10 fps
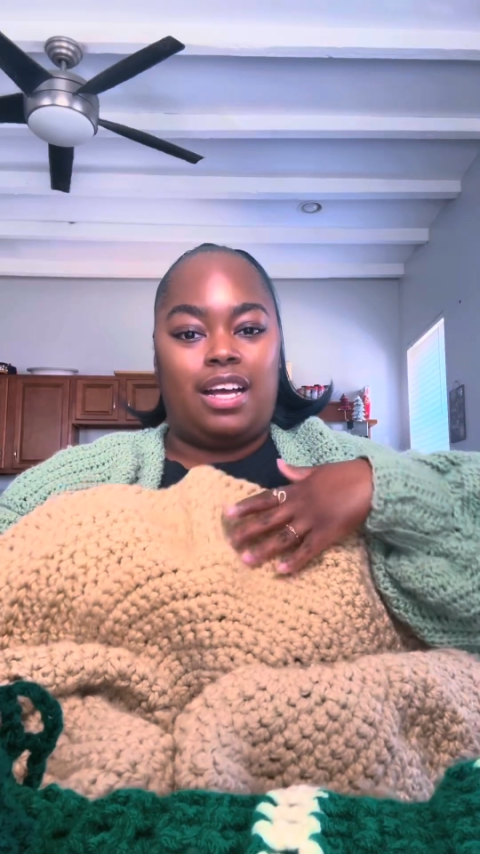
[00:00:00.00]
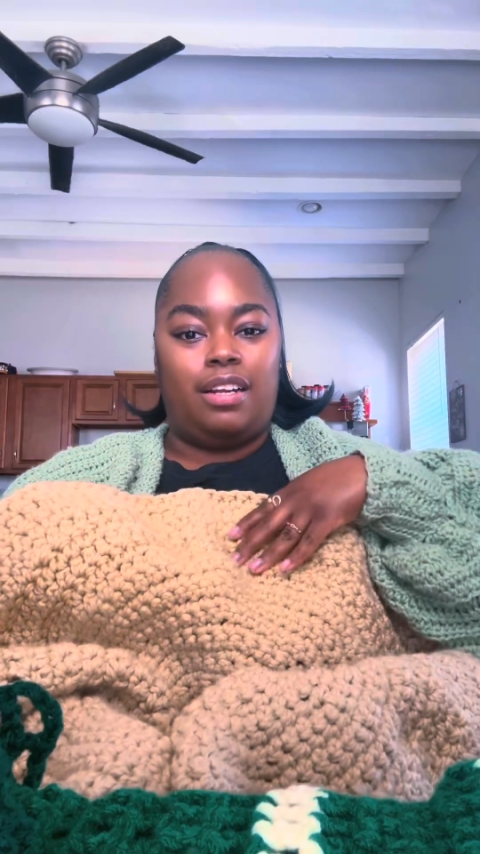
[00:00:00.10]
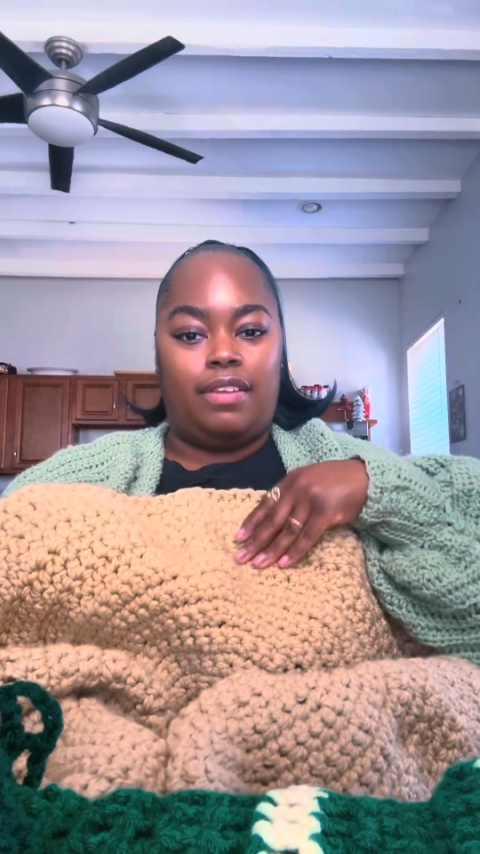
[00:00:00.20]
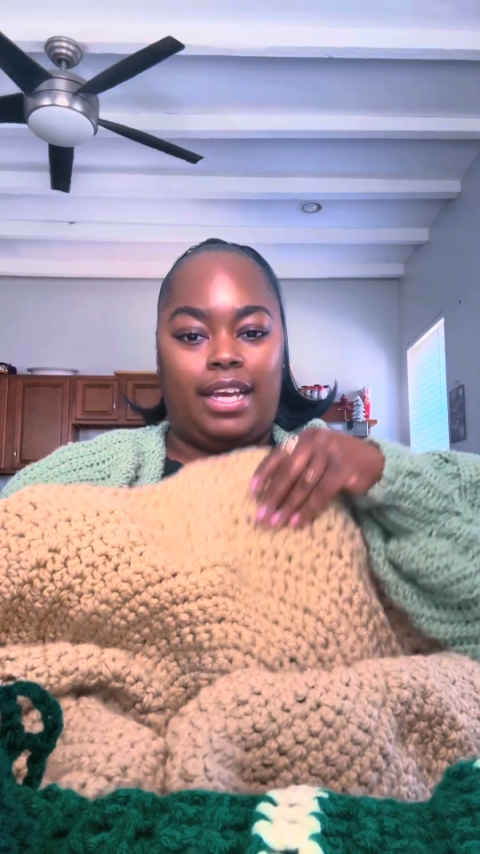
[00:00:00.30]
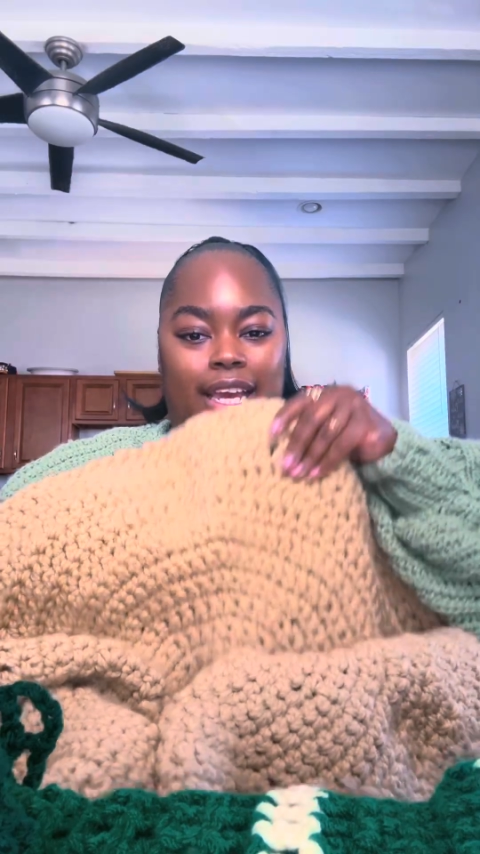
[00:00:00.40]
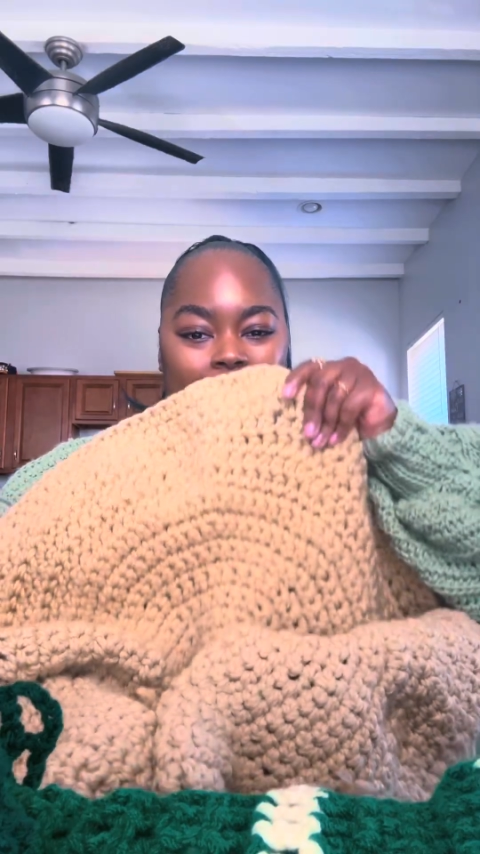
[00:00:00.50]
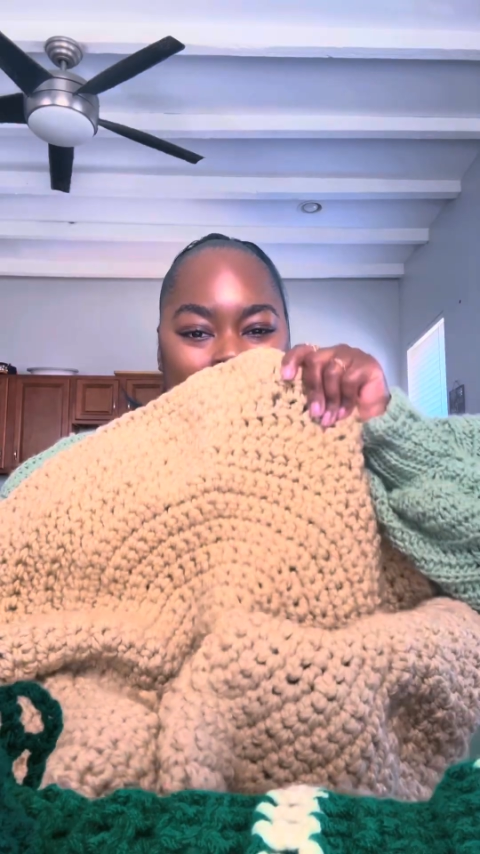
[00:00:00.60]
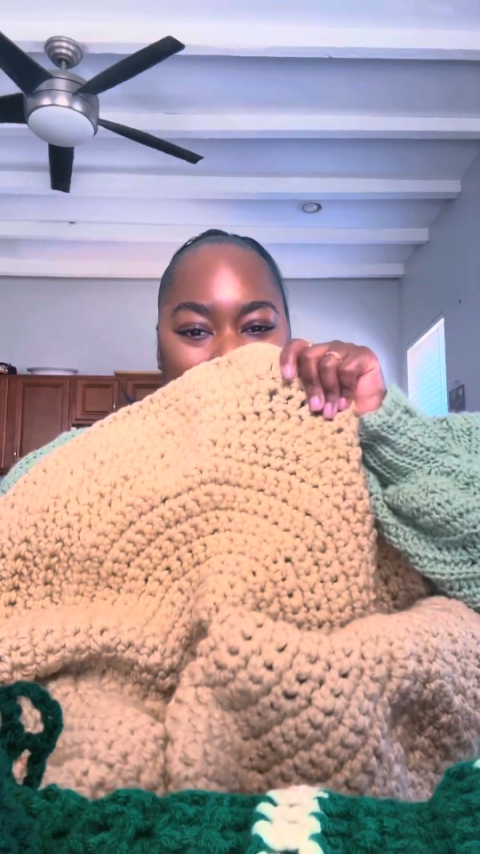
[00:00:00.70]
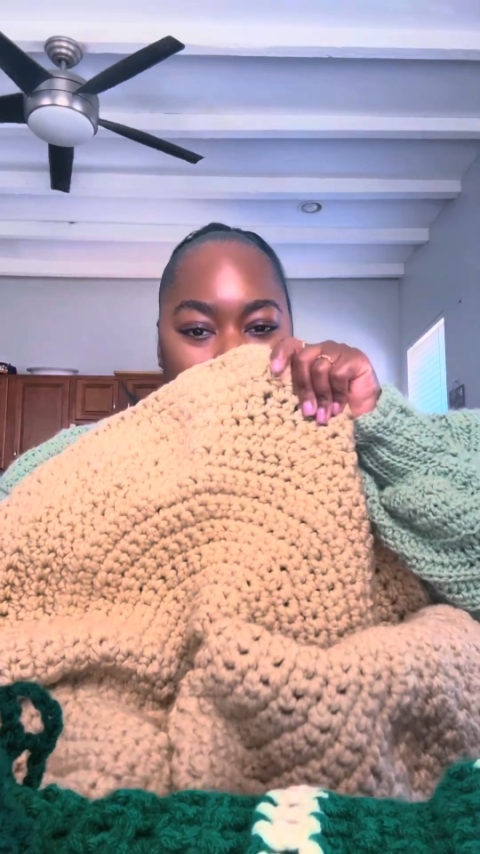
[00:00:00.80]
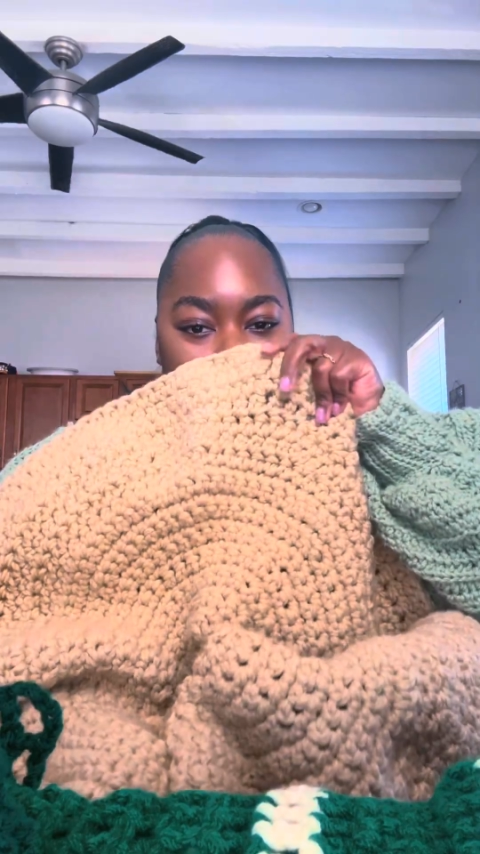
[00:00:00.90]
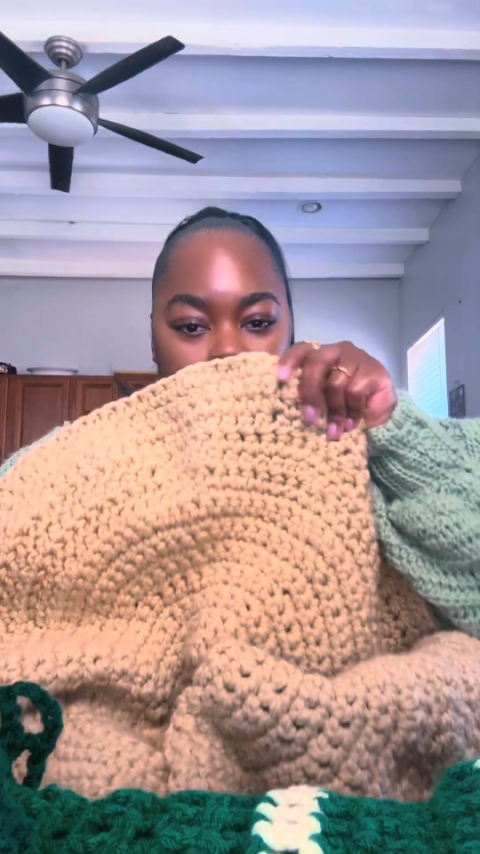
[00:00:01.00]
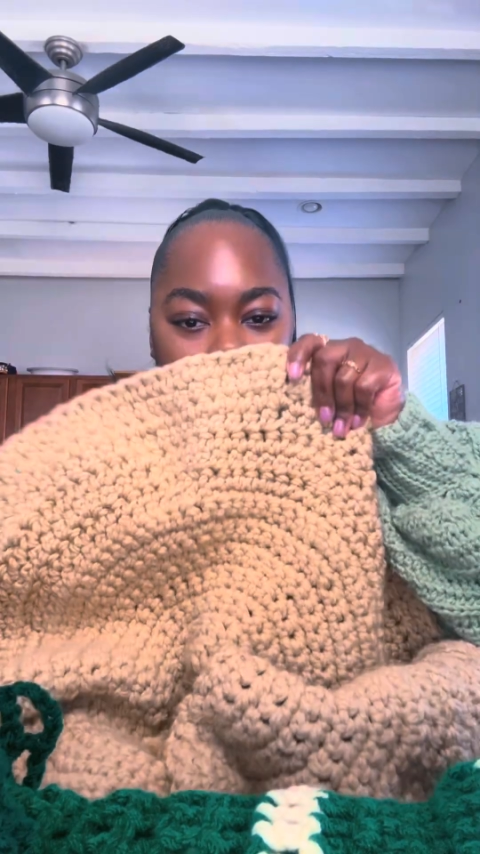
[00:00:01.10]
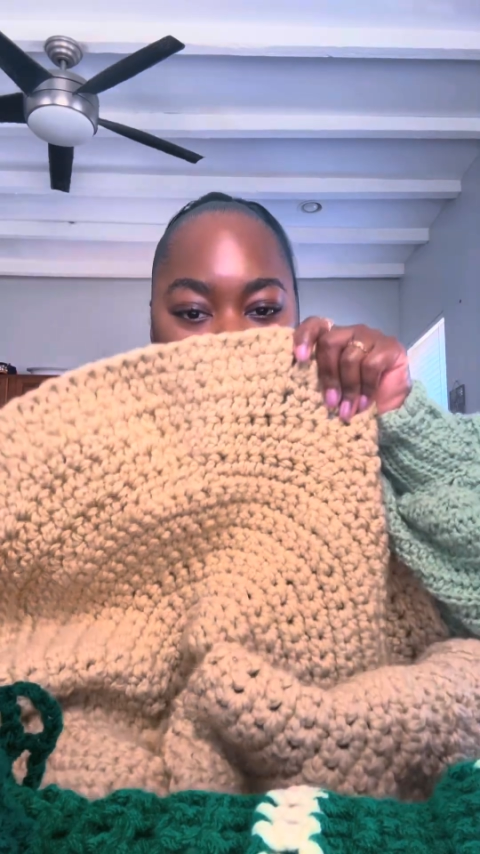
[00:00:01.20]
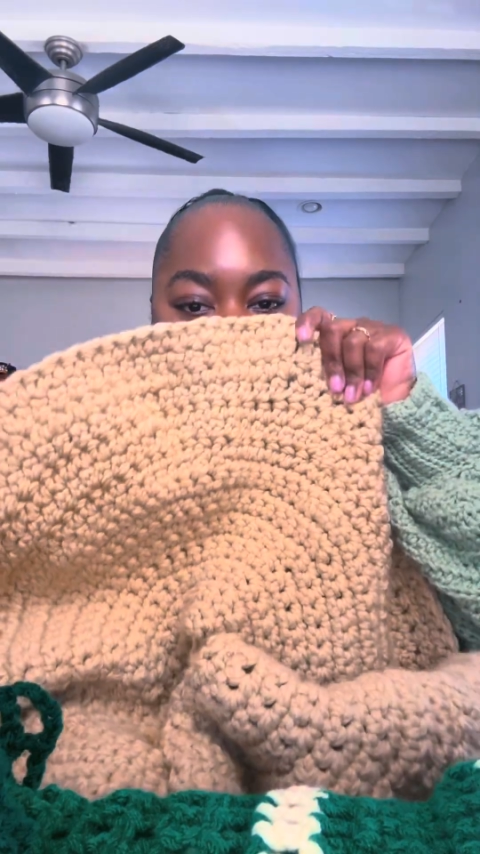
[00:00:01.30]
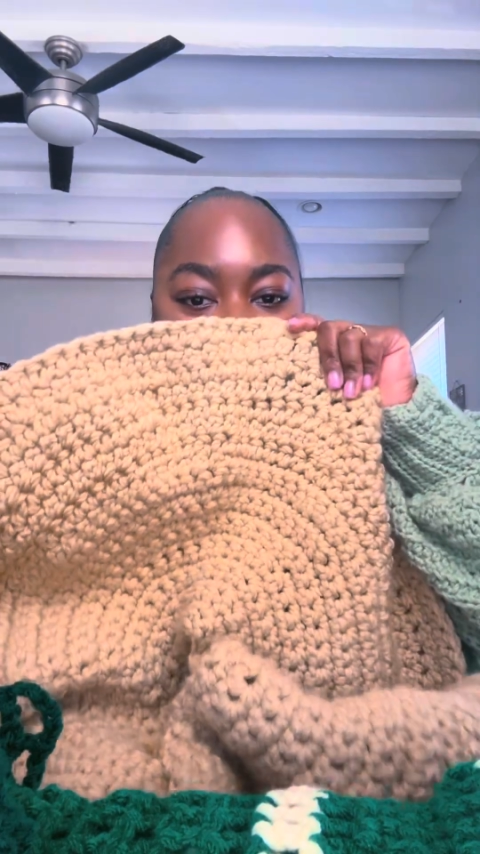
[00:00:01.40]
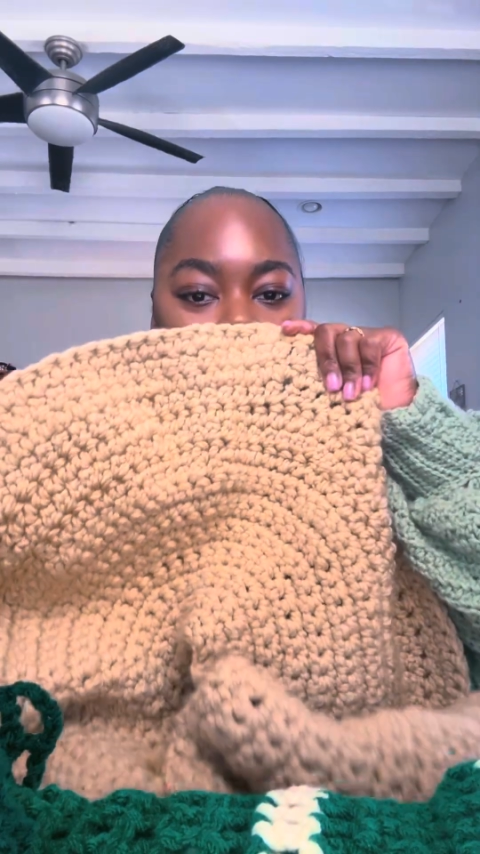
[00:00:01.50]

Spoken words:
of like hay brown